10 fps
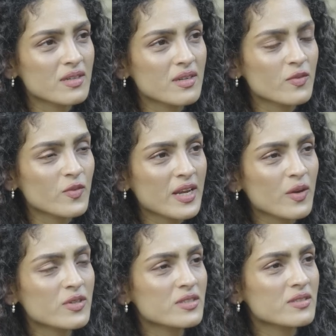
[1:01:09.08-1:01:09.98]
when I
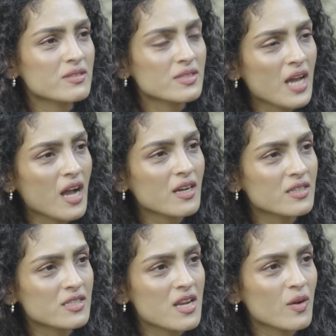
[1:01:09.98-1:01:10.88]
was young,
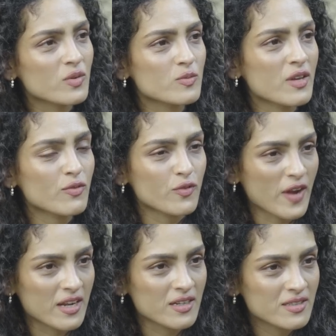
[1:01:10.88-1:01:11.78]
Krishna was my
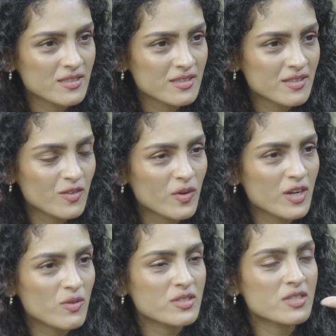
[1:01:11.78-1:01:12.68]
friend. When
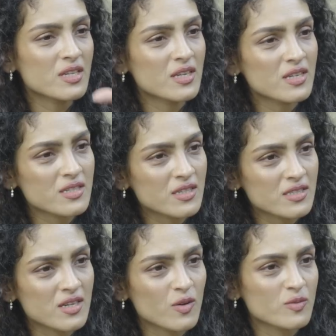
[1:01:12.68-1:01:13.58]
I was a teenager,
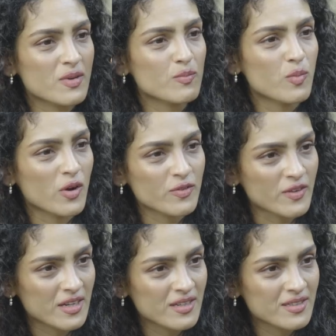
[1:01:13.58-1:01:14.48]
Krishna was my
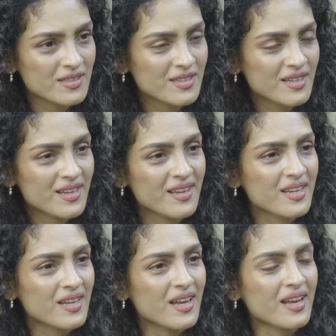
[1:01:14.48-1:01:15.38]
boyfriend.
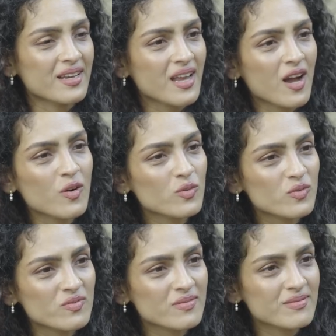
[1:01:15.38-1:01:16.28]
And now
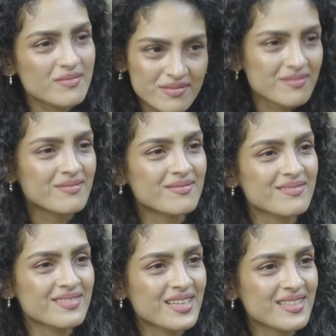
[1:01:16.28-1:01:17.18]

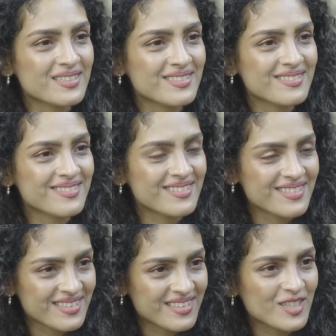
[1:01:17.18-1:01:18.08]
he's
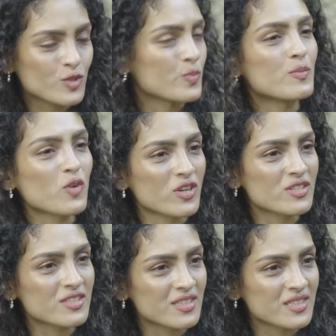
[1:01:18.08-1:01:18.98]
that supreme
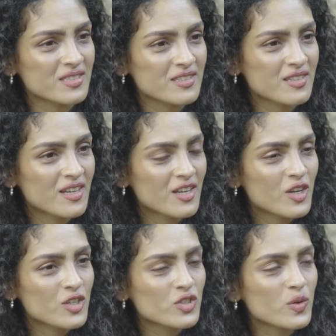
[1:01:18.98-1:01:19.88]
consciousness.
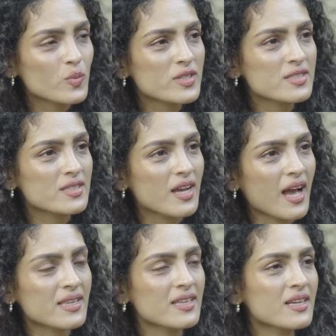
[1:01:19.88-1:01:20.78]
So it was,
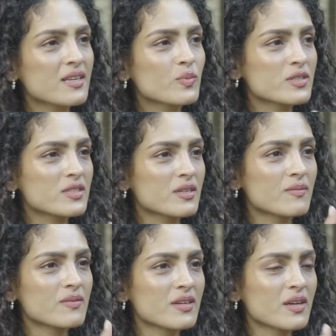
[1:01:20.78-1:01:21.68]
I think it was
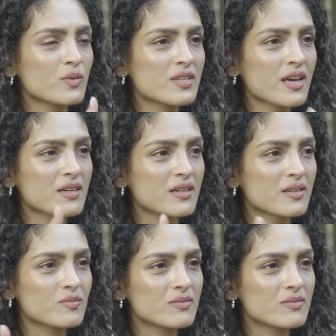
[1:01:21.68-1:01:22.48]
like a